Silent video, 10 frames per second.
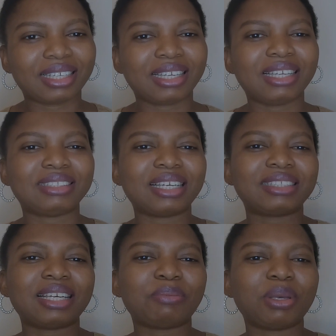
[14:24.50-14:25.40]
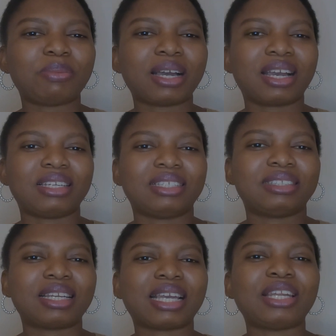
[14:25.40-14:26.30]
he texted me back and he
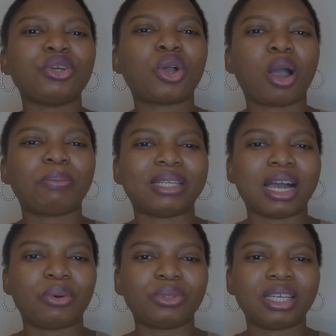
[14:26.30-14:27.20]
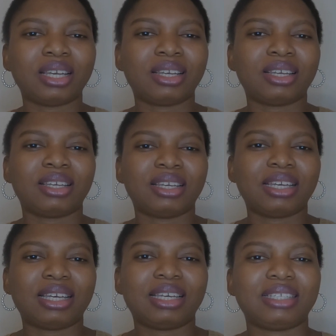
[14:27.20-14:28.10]
said, can you come down?
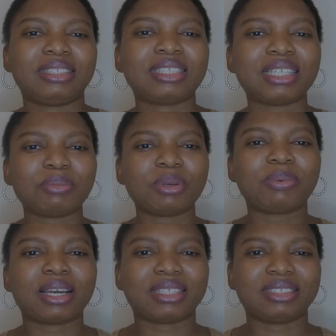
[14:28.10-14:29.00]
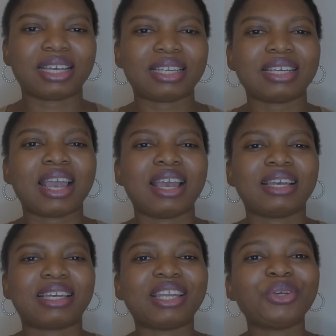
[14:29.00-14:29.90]
He texted me back and said,
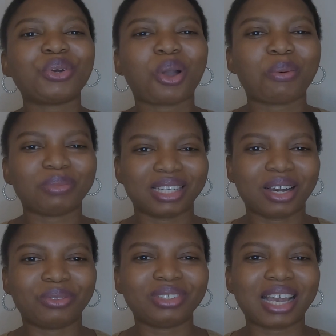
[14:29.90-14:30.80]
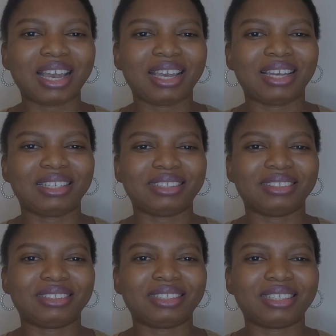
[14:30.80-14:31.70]
can you come down
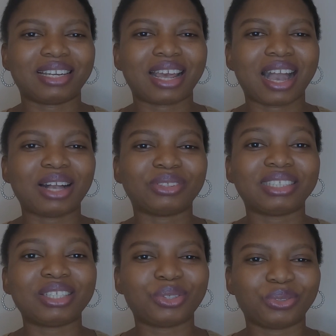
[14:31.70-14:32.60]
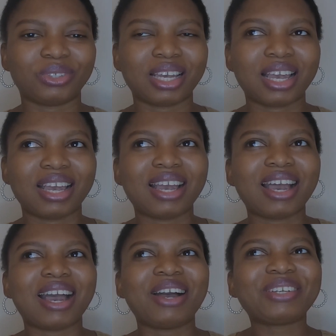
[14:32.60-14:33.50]
and I'll see you.
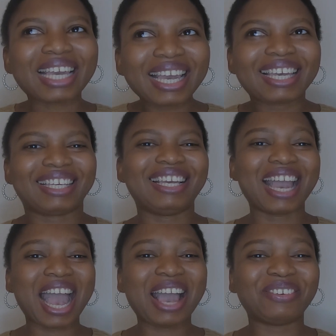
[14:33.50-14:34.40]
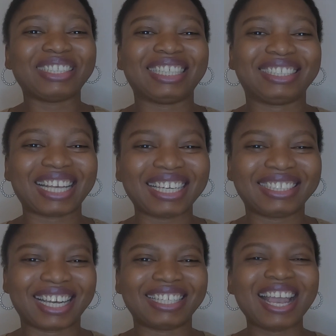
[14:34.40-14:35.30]
Okay, I was
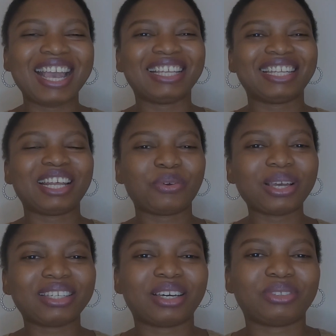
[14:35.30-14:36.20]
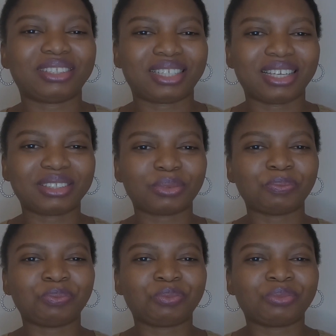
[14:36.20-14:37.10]
excited. Then I went downstairs.
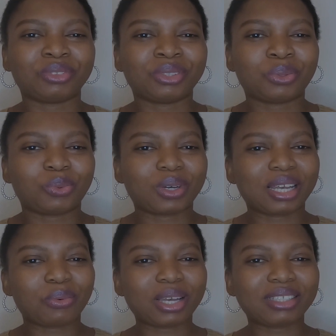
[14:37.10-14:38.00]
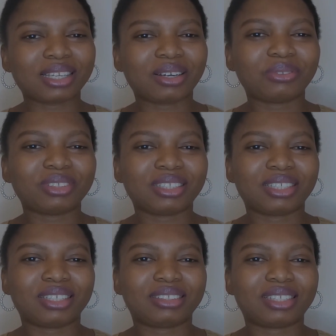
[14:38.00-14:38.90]
When I went down,
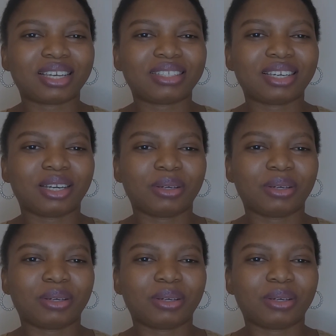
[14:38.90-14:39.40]
he said,